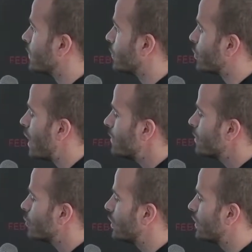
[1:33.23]
The
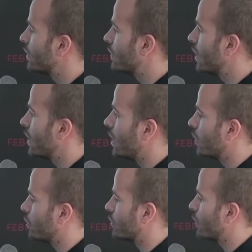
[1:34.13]
problem with
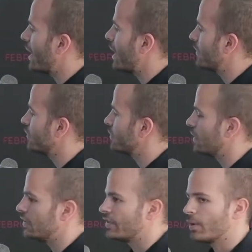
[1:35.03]
graphs
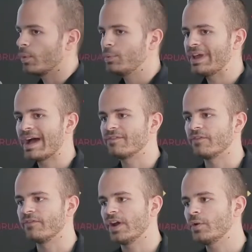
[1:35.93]
is that when we have a
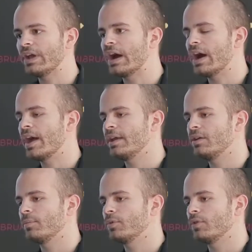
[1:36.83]
very high
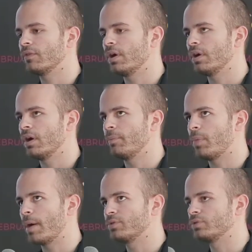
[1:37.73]
number of
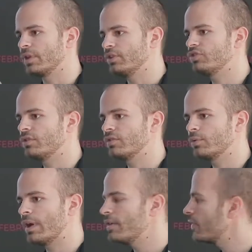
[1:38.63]
population in the
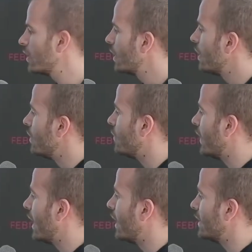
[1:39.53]
graph,
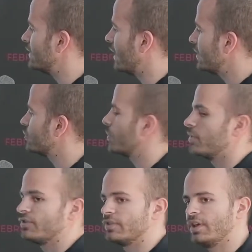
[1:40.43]
then a dense
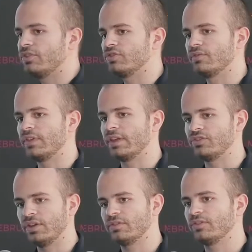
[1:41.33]
representation of the
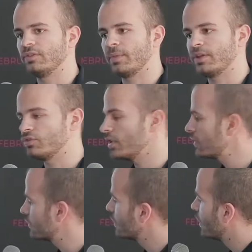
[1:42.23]
adjacency
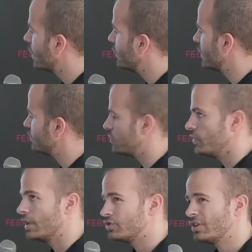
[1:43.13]
matrix. The
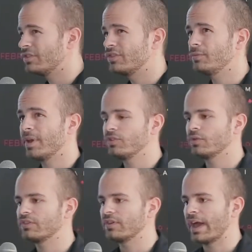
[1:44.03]
adjacency
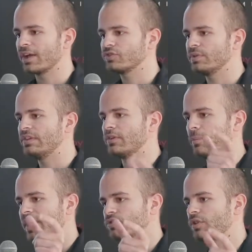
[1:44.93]
matrix actually is a
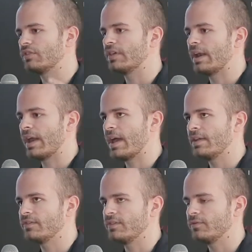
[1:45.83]
matrix that
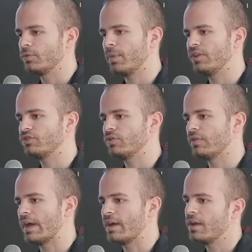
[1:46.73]
has information
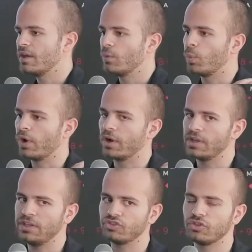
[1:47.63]
that where
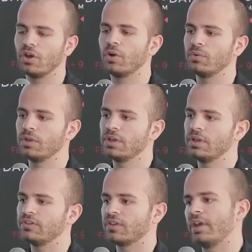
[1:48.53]
each node
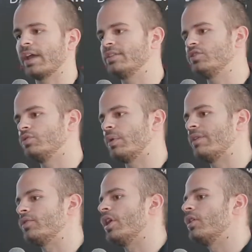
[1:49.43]
is connected to
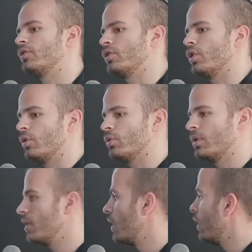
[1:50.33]
every other node.
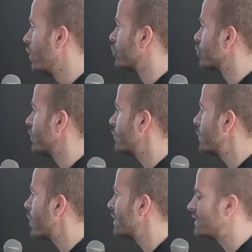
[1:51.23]
So if we
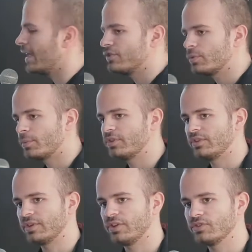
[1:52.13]
want a dense
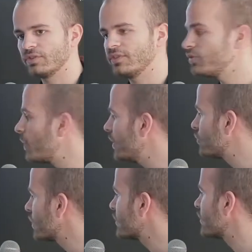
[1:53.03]
representation of this
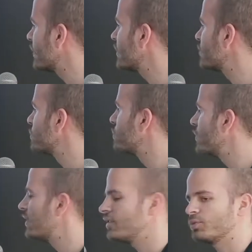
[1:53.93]
matrix,
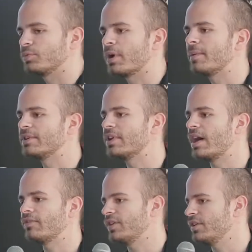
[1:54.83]
then this will probably
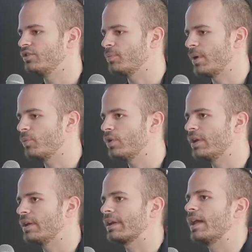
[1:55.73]
not fit into
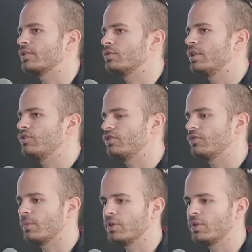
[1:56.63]
memory, and calculations